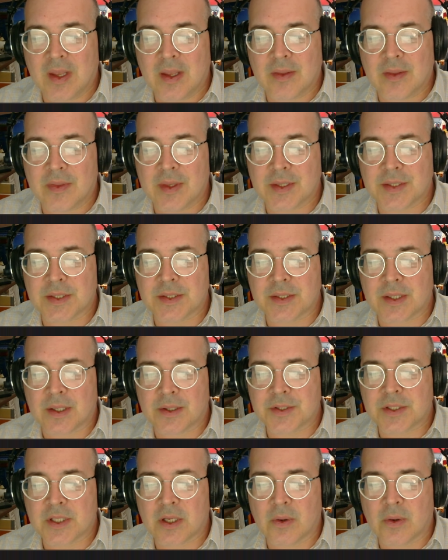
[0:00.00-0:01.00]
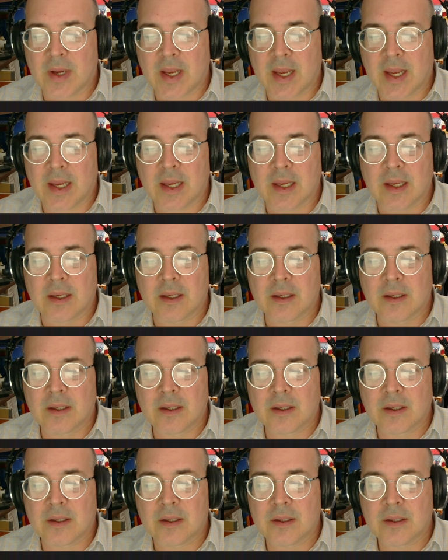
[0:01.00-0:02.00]
This is also a
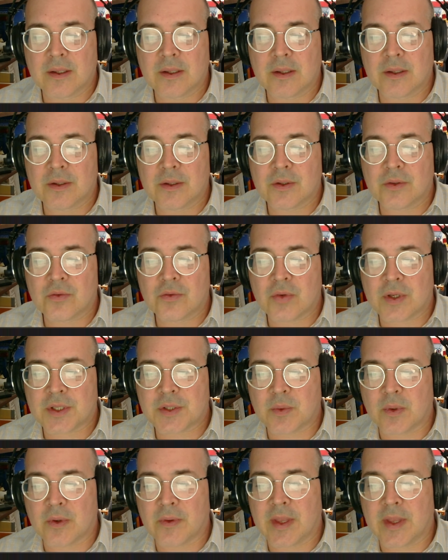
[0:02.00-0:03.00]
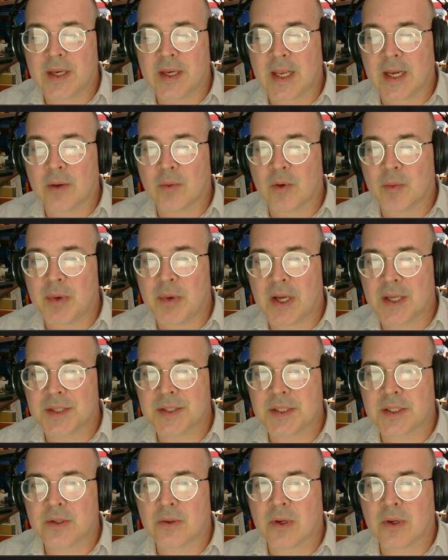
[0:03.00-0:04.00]
trustworthy data
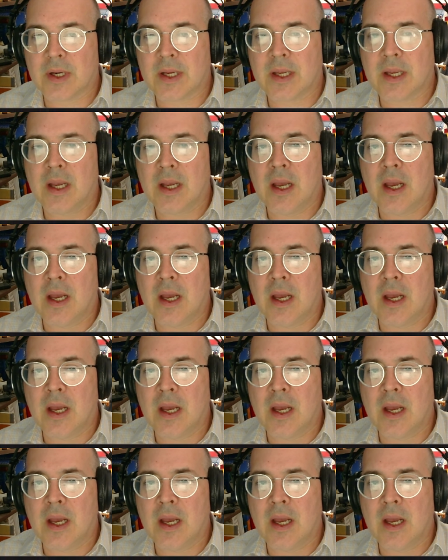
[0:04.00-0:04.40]
repository.